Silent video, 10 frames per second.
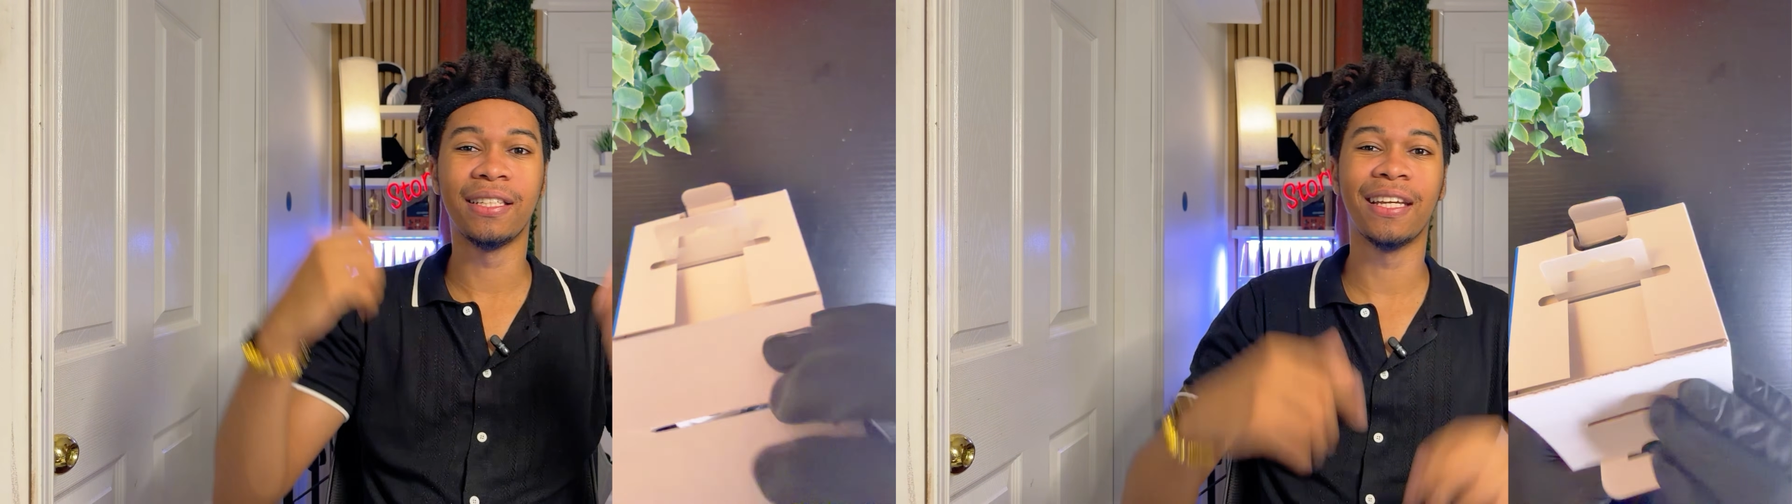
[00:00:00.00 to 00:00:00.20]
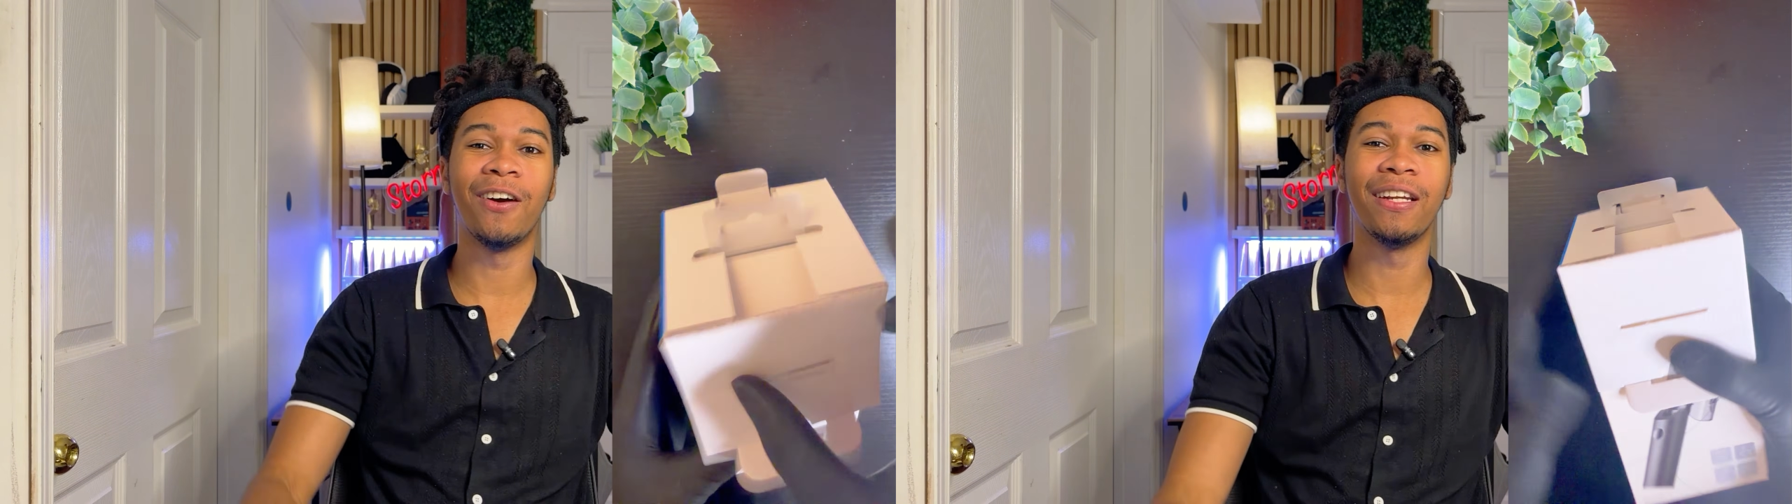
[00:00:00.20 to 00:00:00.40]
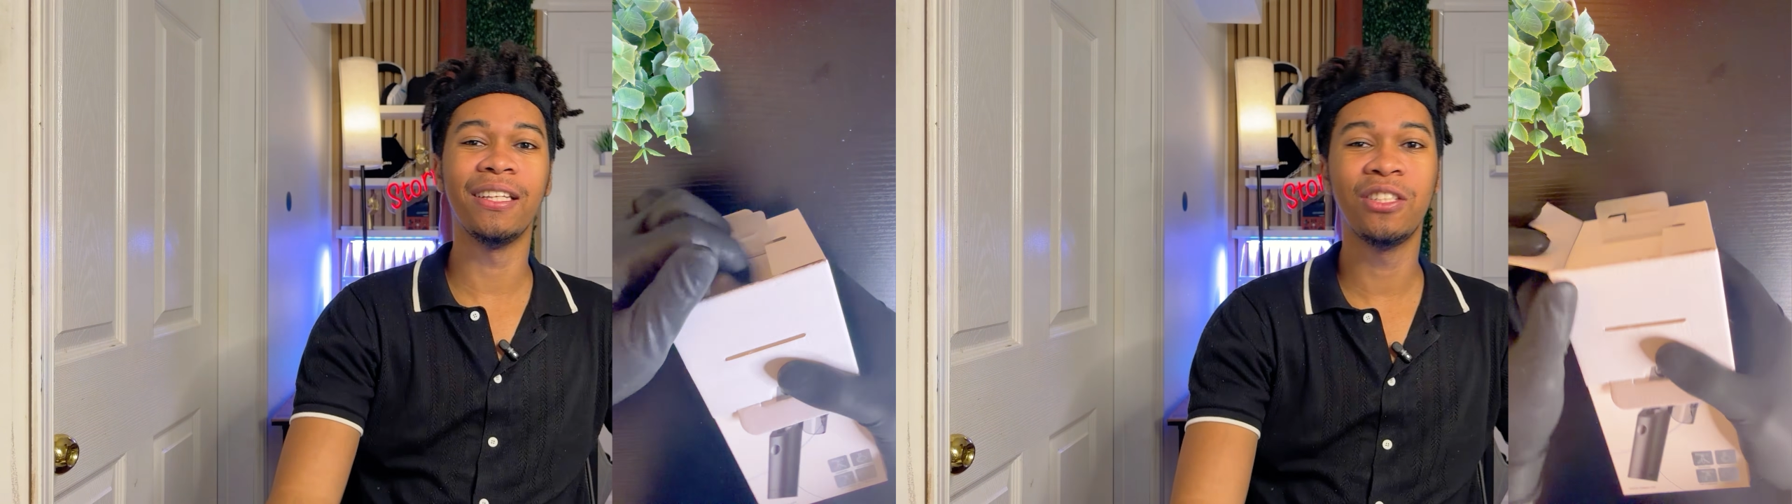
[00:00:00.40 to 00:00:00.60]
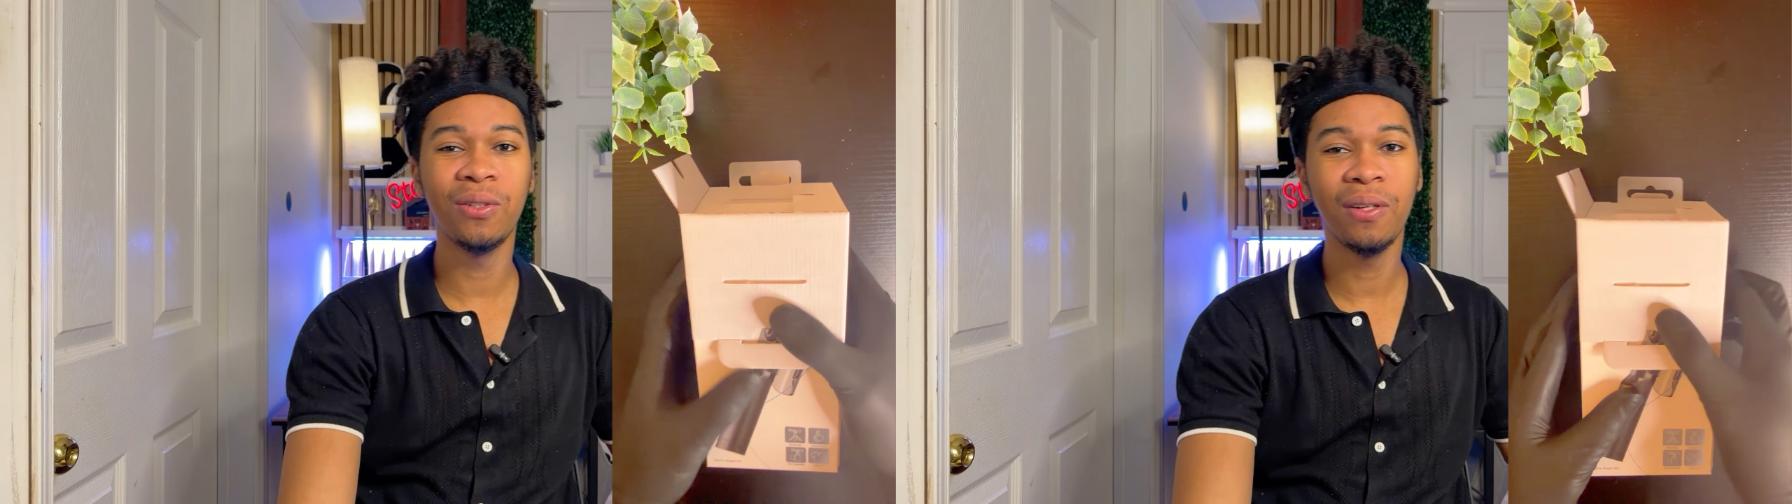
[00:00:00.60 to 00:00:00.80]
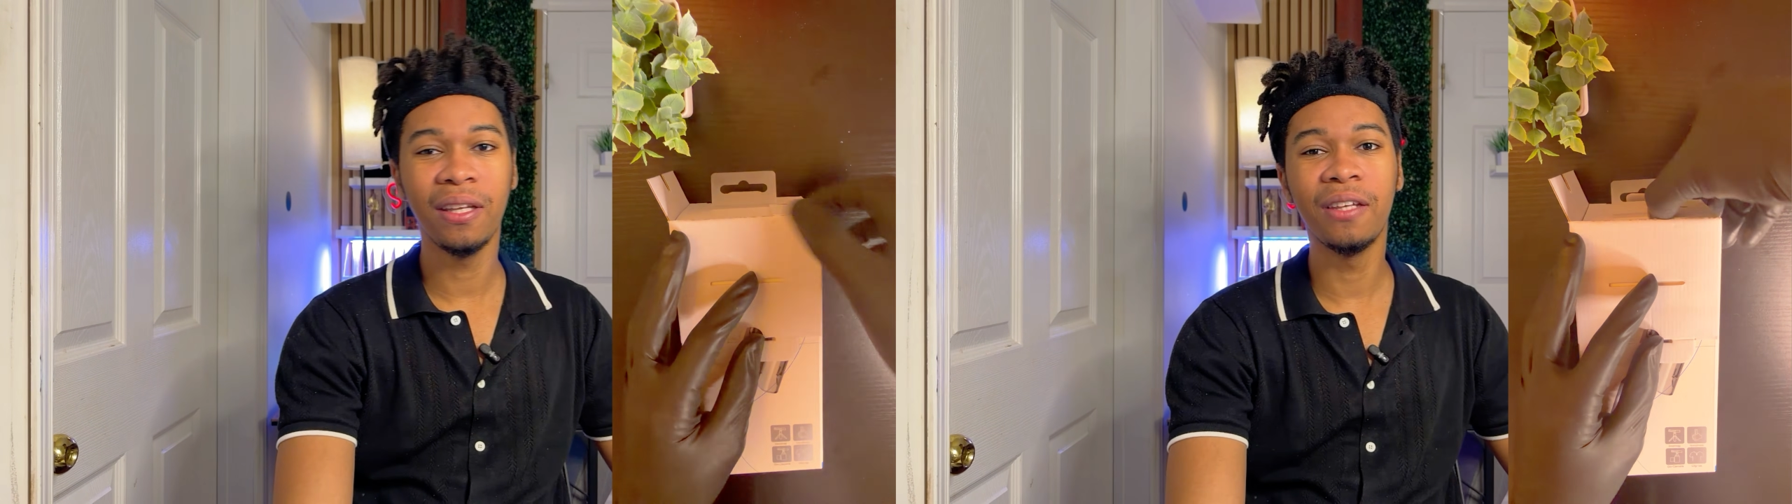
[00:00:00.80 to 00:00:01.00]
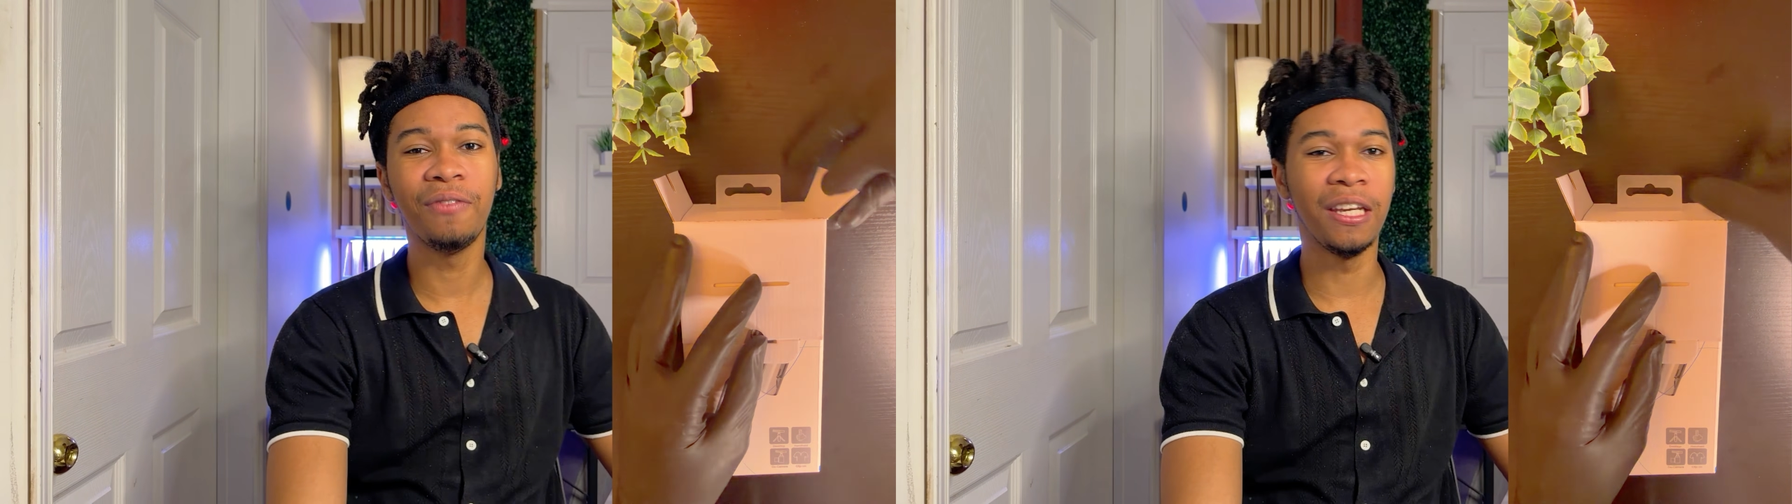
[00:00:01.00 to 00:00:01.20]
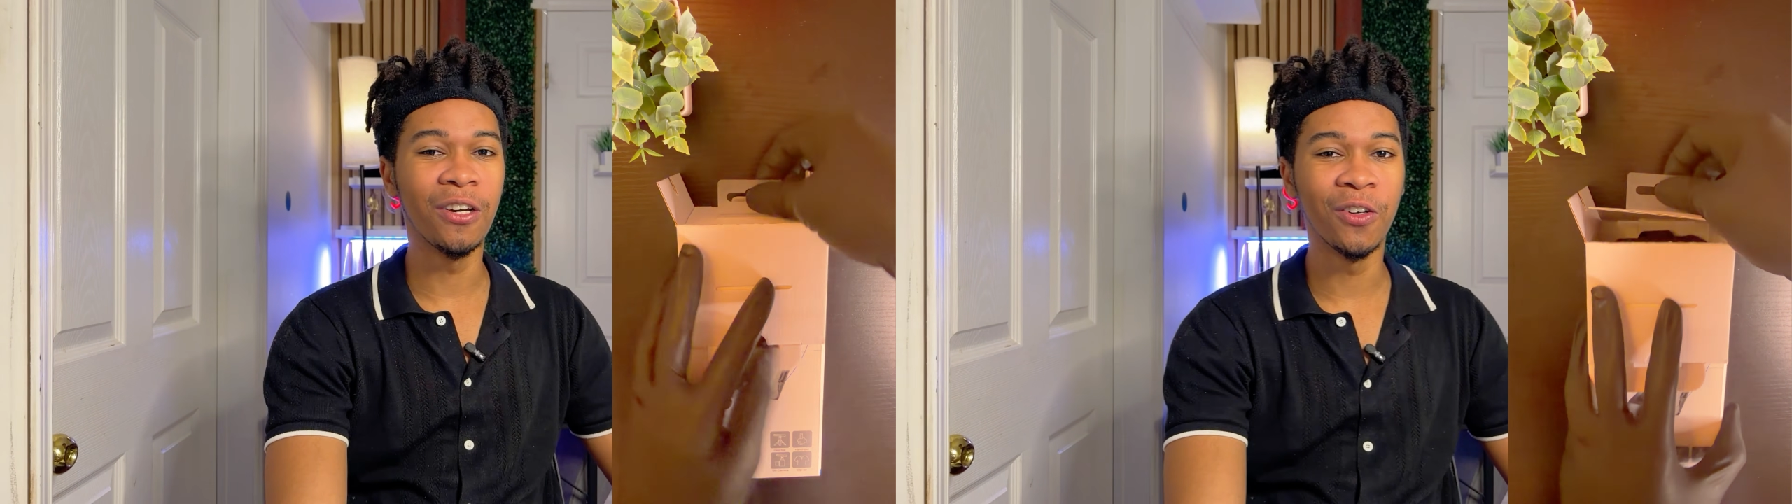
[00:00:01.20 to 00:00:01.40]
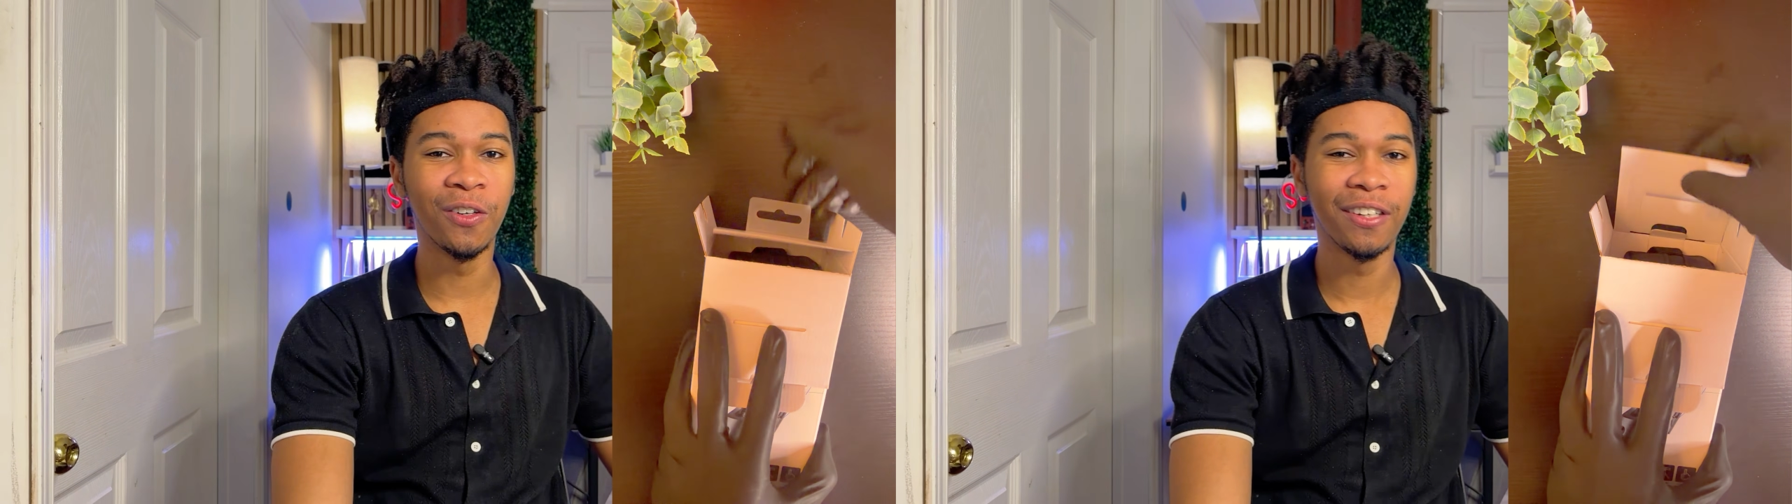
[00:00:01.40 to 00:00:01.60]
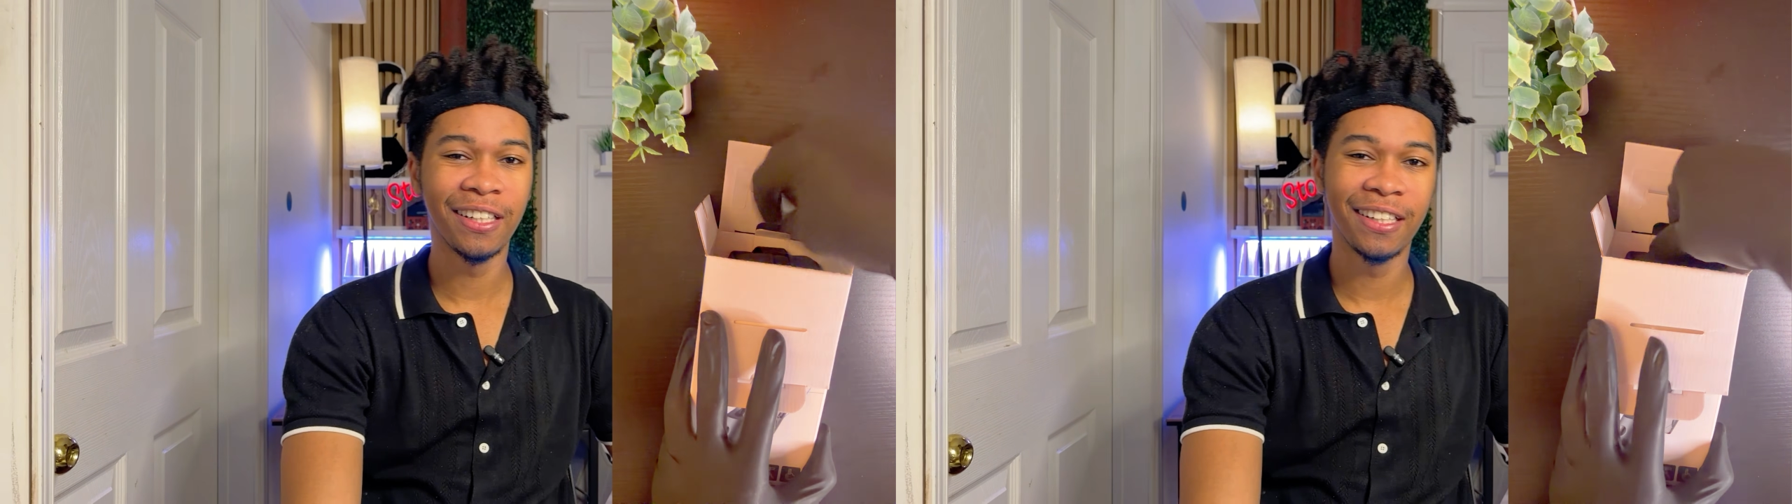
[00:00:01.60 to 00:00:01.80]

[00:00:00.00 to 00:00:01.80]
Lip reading: Let's get on into the video.